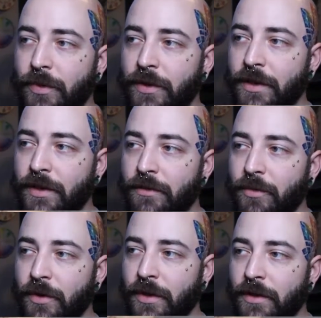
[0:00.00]

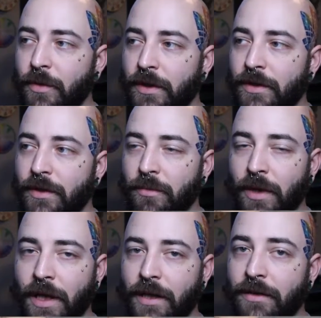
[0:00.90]
pretty quick to
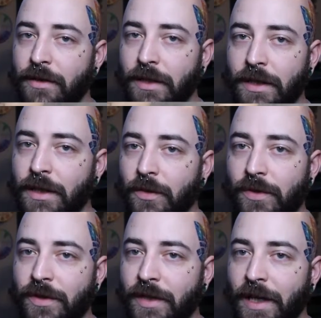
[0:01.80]
comply
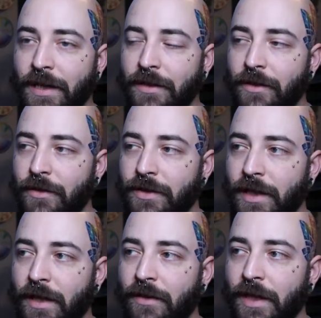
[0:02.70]
with that, because you
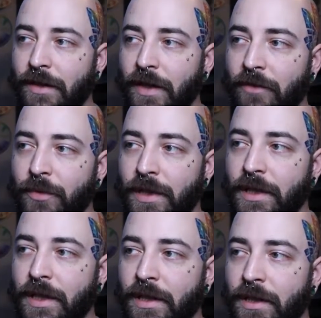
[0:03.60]
got to think they've
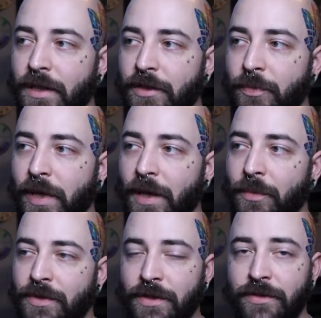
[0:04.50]
been in a hunchback
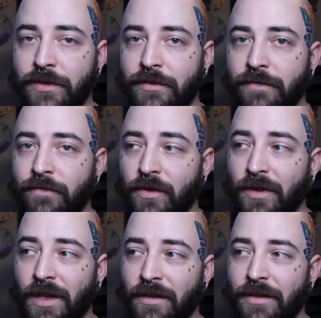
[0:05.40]
position for
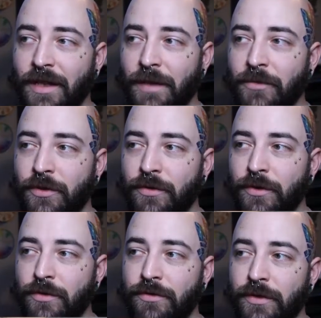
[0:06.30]
a lot of the time too,
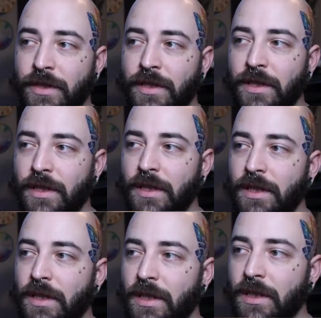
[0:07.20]
usually,
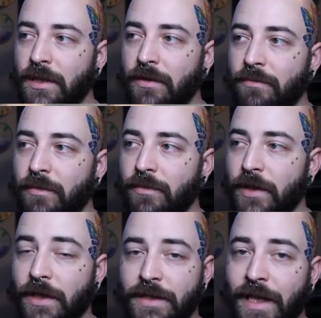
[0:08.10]

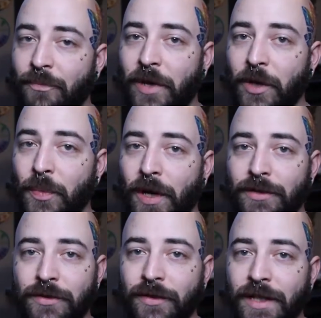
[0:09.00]
unless they have better
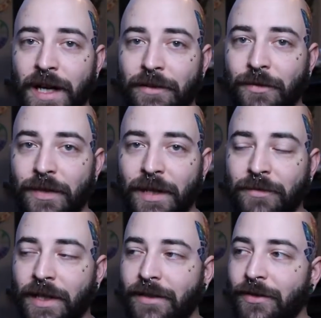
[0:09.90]
posture than I do when I'm
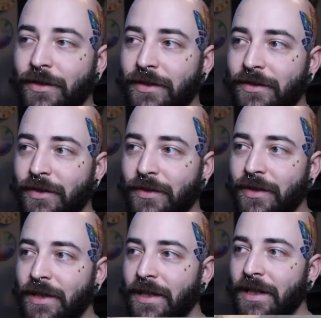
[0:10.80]
tattooing. So
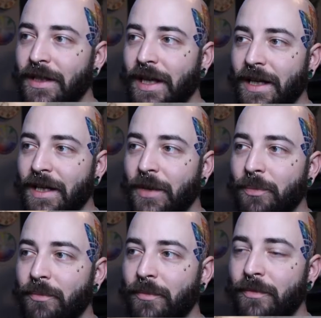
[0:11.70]
getting up
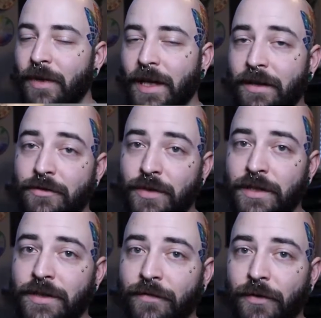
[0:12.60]
and
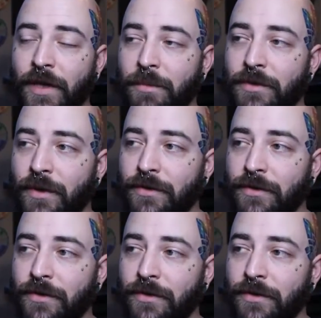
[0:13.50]
stretching for them is